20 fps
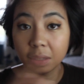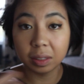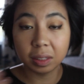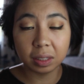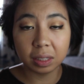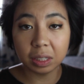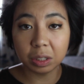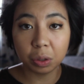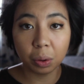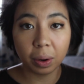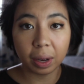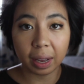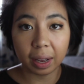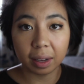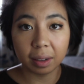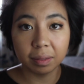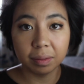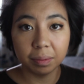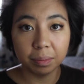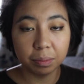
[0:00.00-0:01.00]

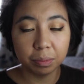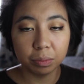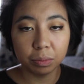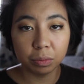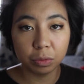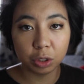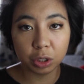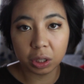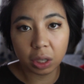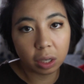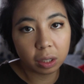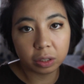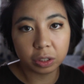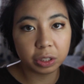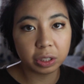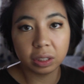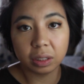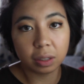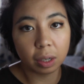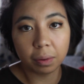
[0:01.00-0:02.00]
CYNTOIA.
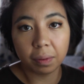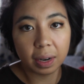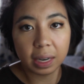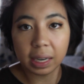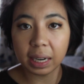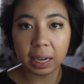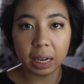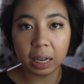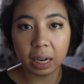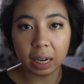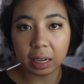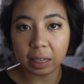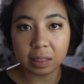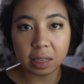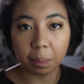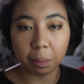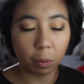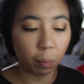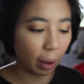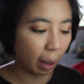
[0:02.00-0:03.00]
She's already hitting a
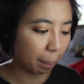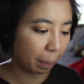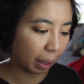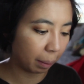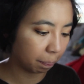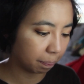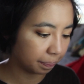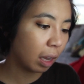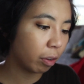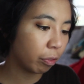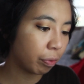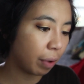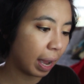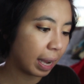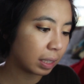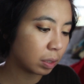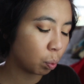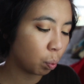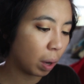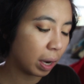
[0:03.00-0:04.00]
double whammy. In
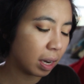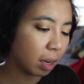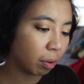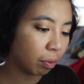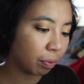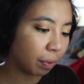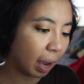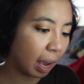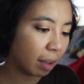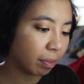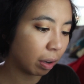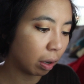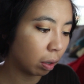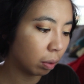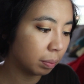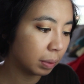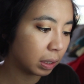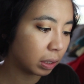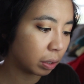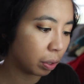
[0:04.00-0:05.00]
fact, 1 in 5
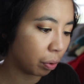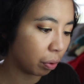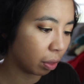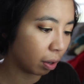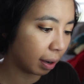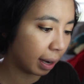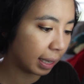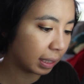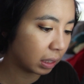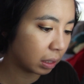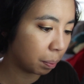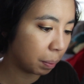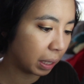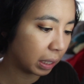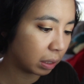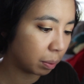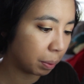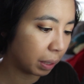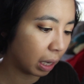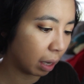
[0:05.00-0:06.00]
homeless youth are
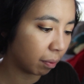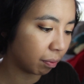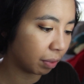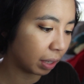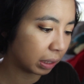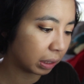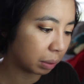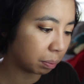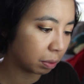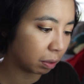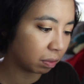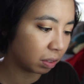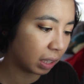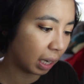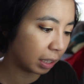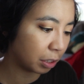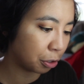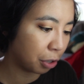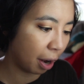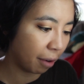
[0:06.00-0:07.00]
estimated to become victims of
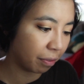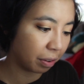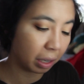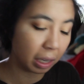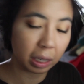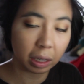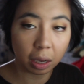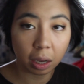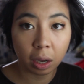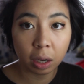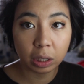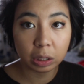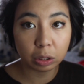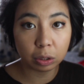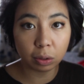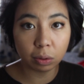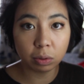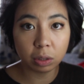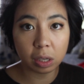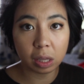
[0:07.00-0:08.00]
sex trafficking
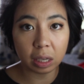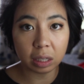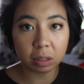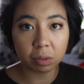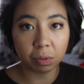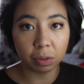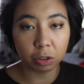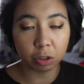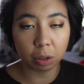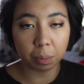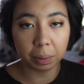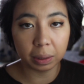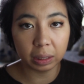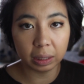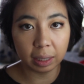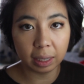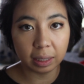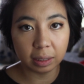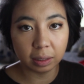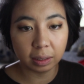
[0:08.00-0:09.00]
due to these
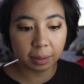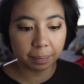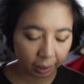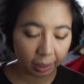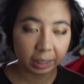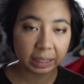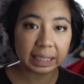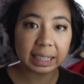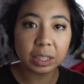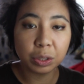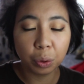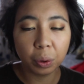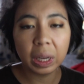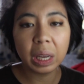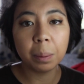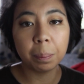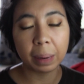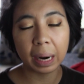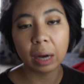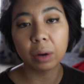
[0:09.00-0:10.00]
vulnerabilities.
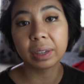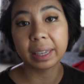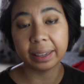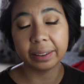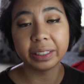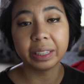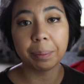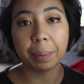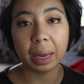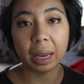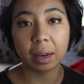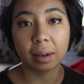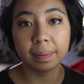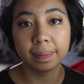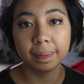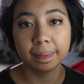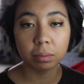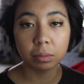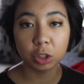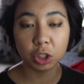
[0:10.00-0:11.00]
CYNTOIA Brown killed a man.
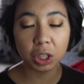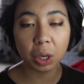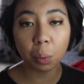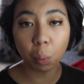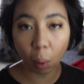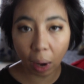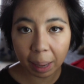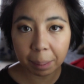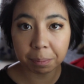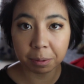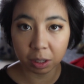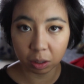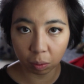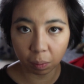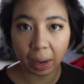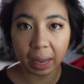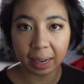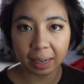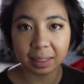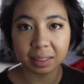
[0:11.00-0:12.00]
She wiped
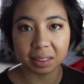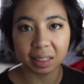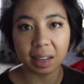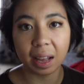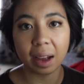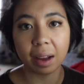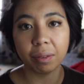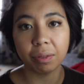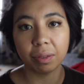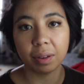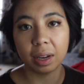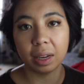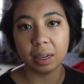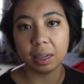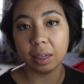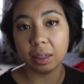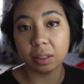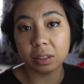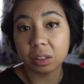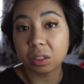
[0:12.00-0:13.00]
away his life, and
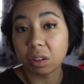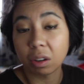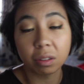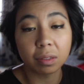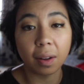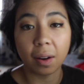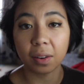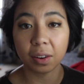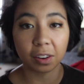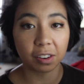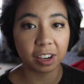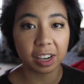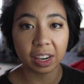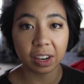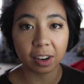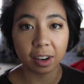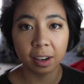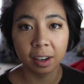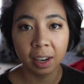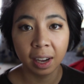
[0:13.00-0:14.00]
he is no longer
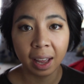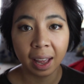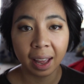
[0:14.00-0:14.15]
here.